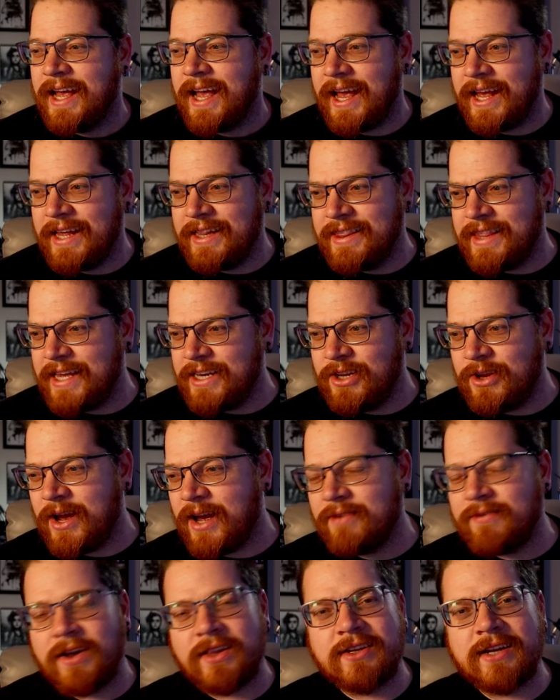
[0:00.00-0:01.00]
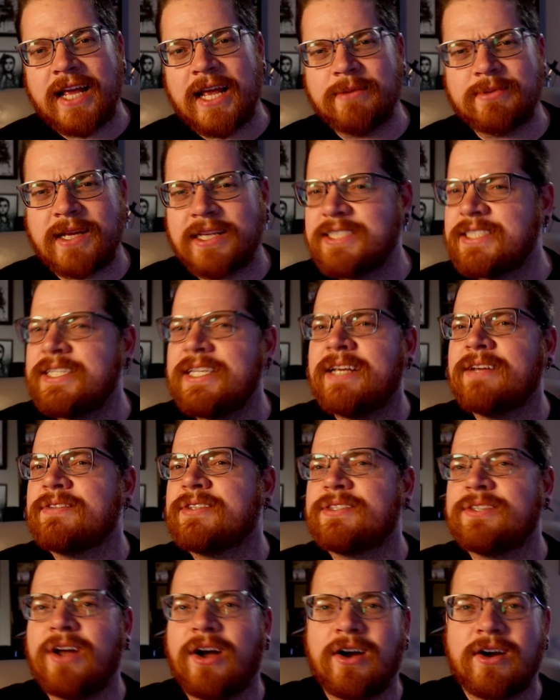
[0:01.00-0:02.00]
And then you have other games like Sea of
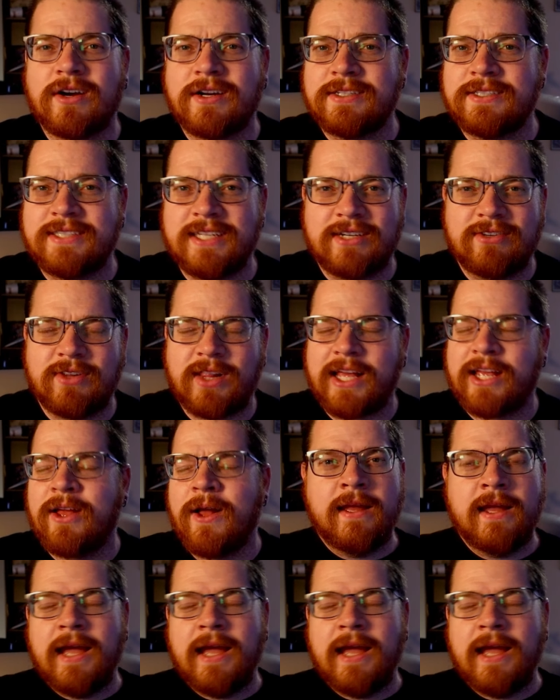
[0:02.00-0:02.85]
Stars did like